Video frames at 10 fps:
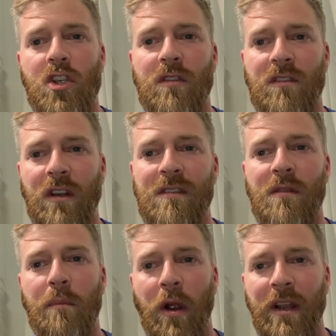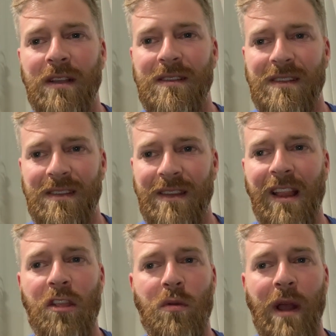She starts to bark
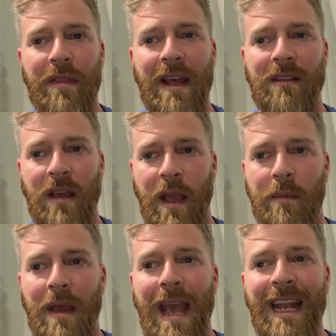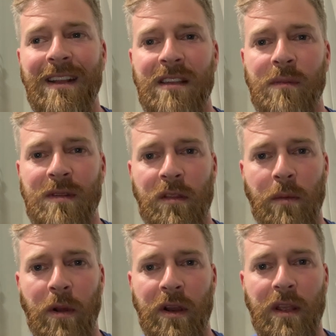consistently throughout that time. Any tips on the
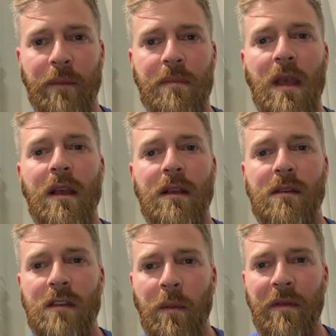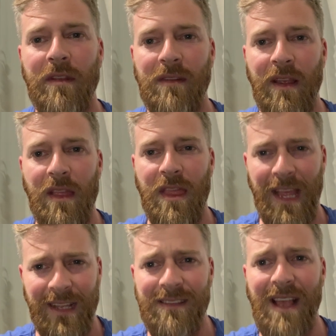bark? Some of the
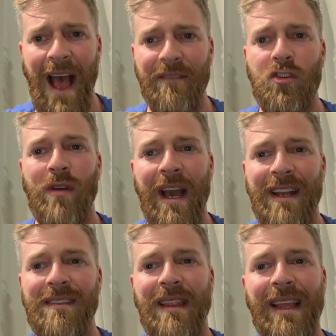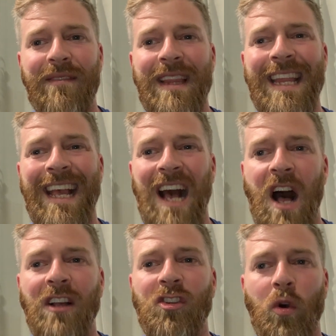things I've tried is leaving the
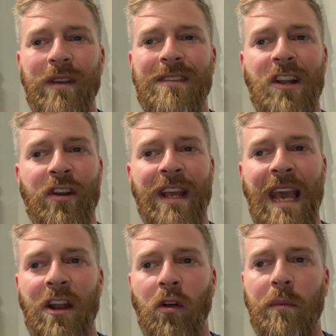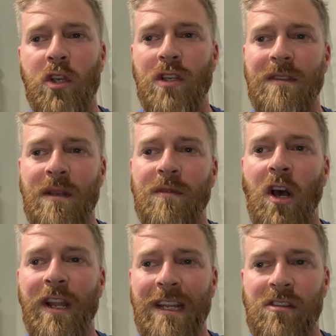Kong toys in her kennel, but she seems
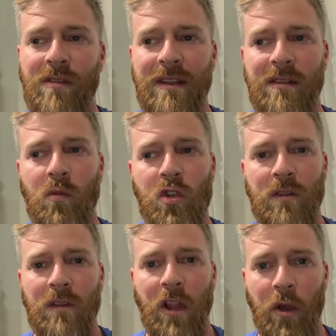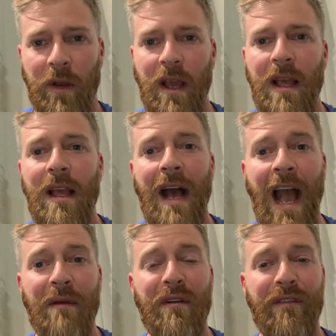uninterested when she's alone.
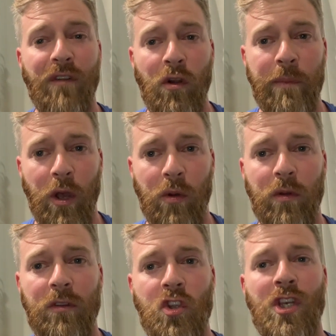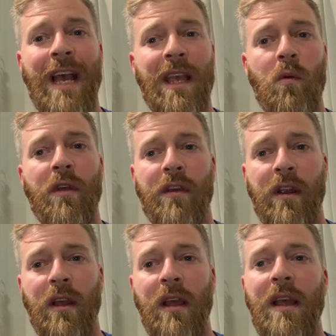I have a Furbo to check in with
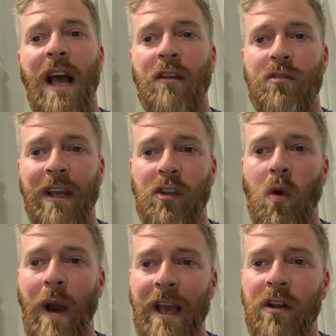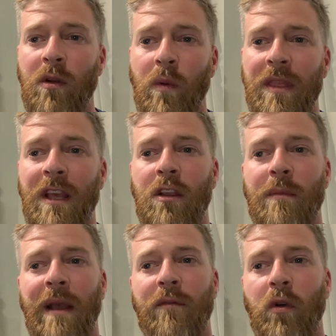her. I've tried to quiet her with either
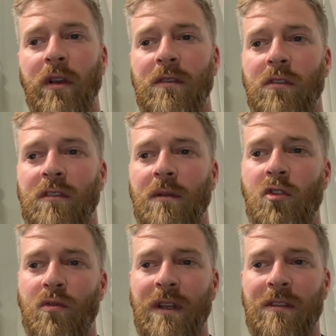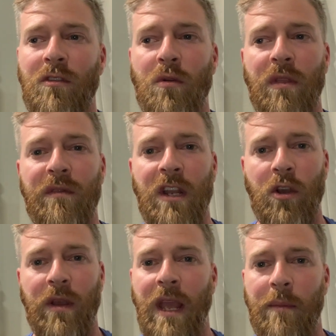my voice or some treats through the
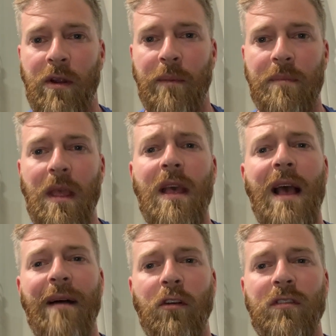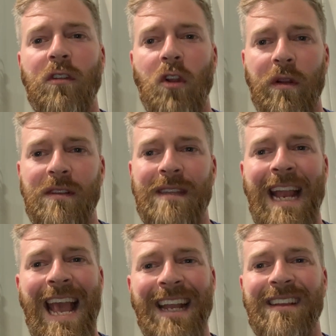video camera. I've also noticed
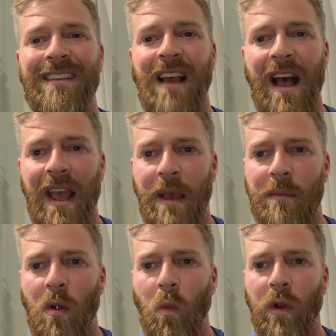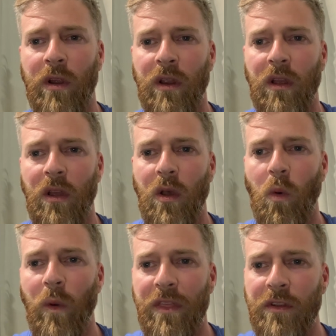that any time we're
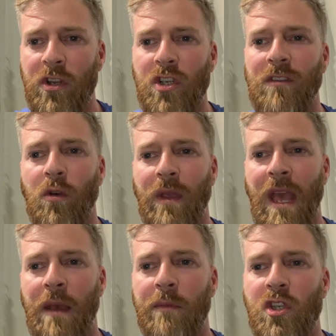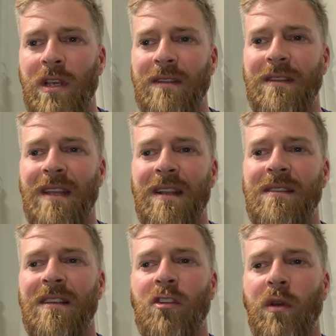with her, she's okay, but she has a
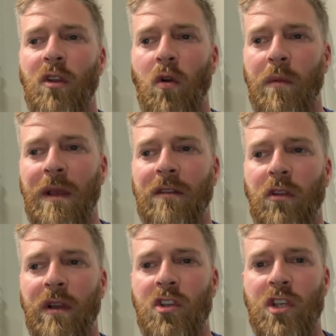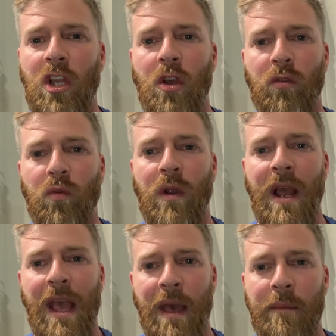tendency to ignore me as long as she knows where
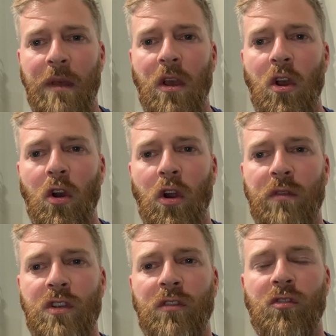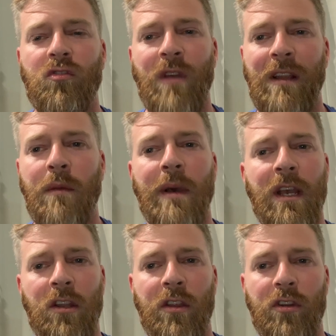I am or if she's distracted by
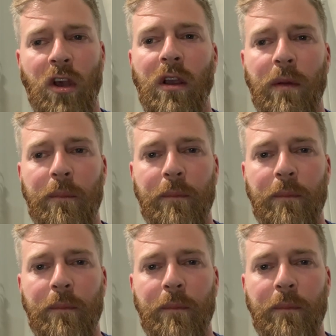another dog.